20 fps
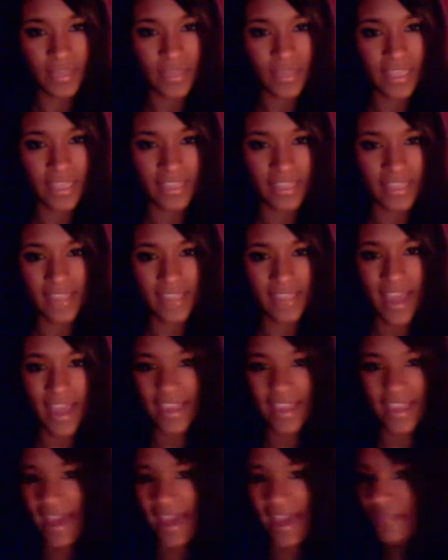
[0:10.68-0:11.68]
because I
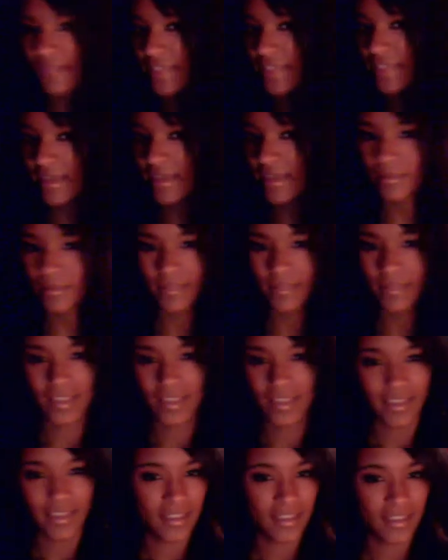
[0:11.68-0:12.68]
have them.
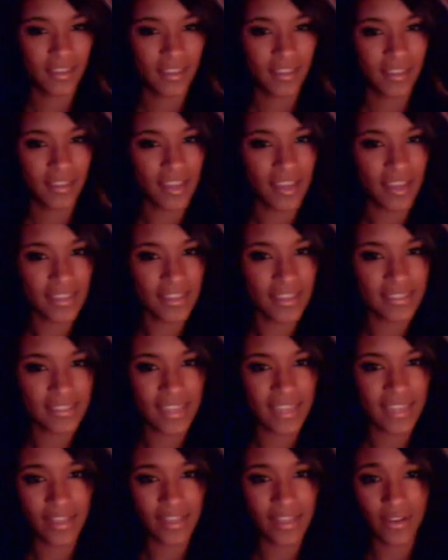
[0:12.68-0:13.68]
Yes,
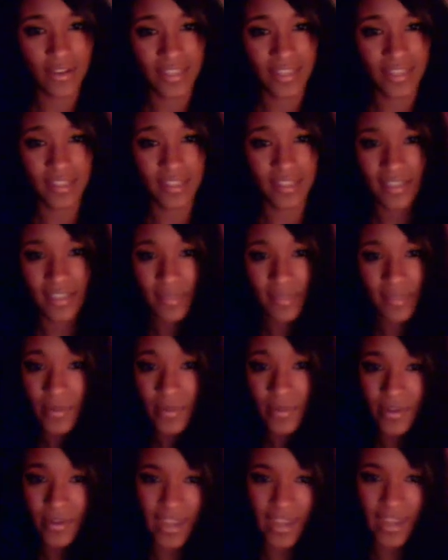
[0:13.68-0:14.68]
I know they look like my
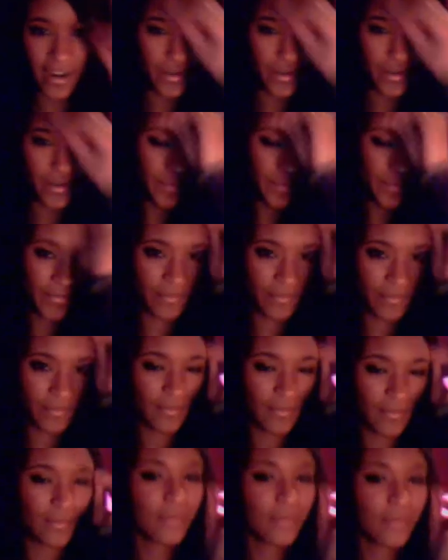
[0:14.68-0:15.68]
real hair.
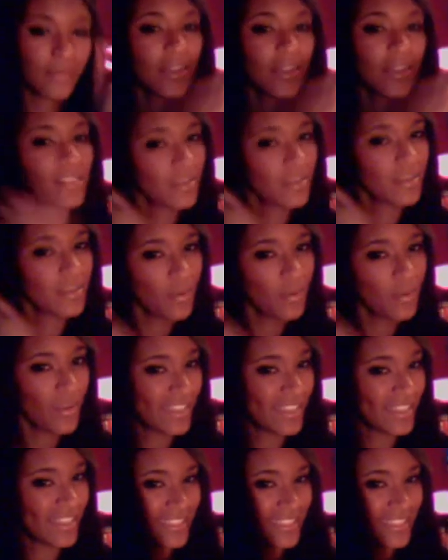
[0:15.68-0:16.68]
That's the
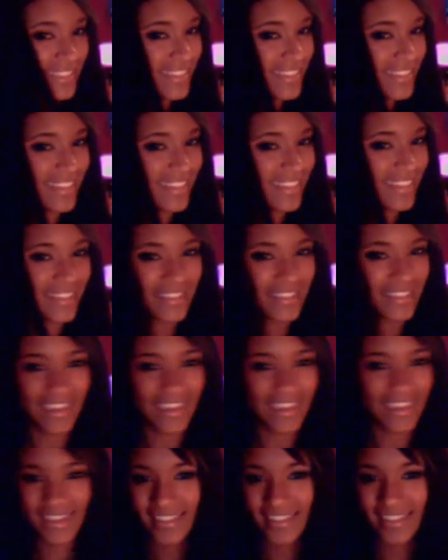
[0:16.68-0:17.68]
point.
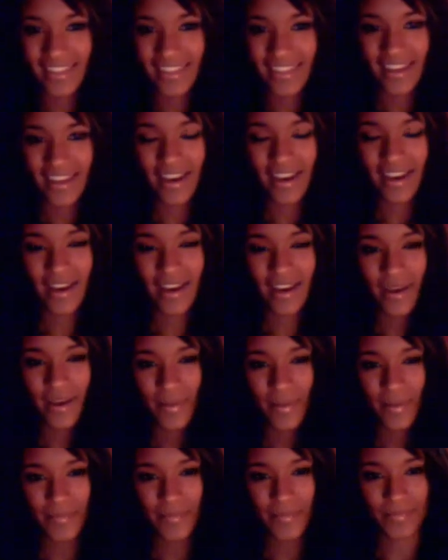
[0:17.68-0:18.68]
Yeah,
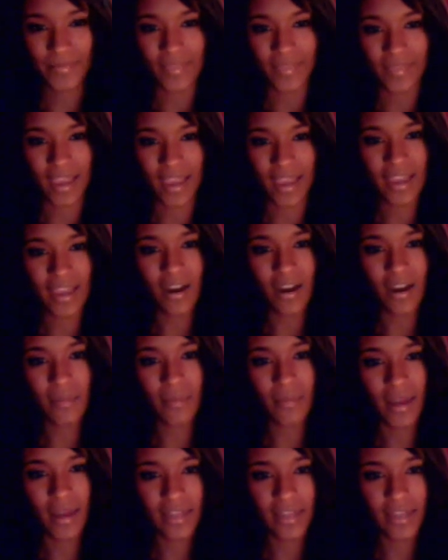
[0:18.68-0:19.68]
I got
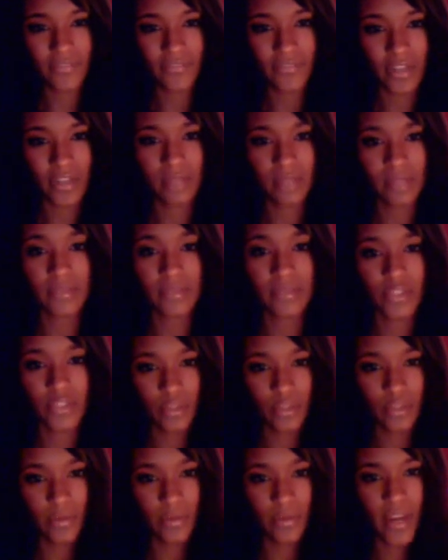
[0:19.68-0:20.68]
mine from
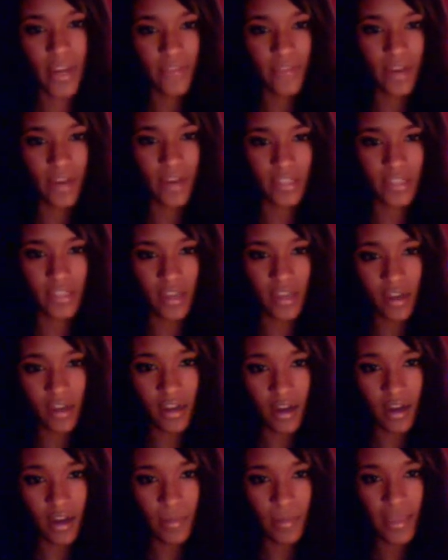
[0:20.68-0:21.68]

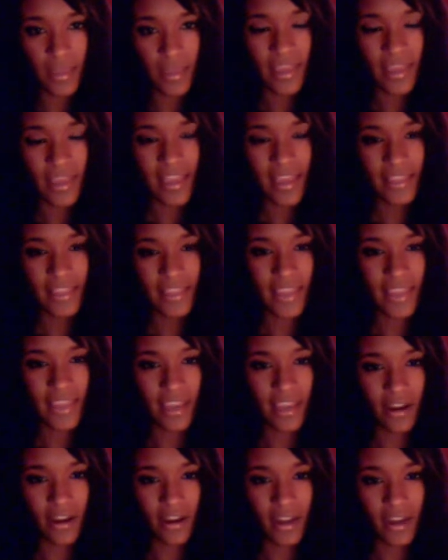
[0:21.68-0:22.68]
SuperHairFactory.com and
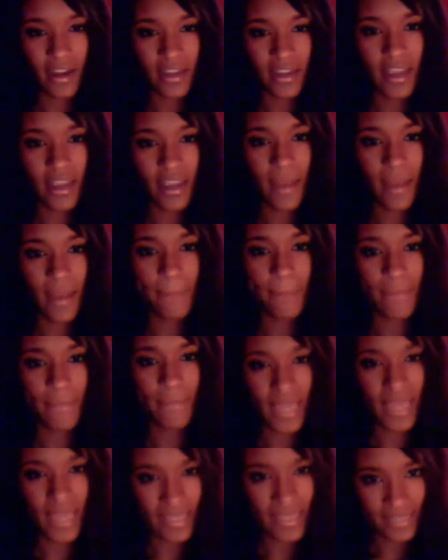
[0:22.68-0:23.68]
they are
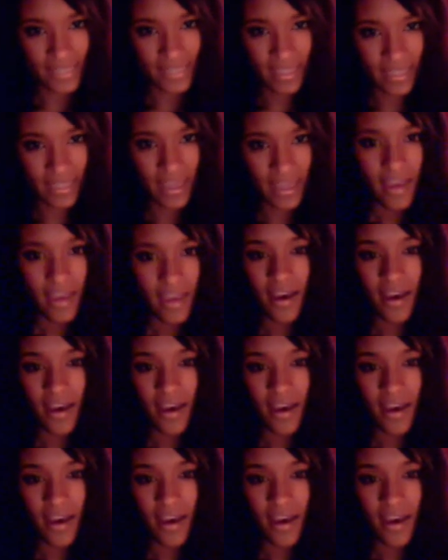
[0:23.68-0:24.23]
amazing.